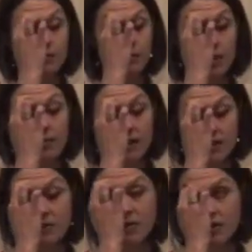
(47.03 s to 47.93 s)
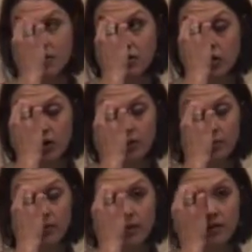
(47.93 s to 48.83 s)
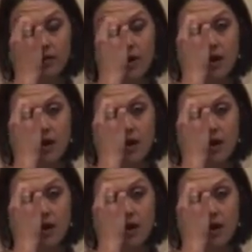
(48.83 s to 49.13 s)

their biggest fears in sharing Premier.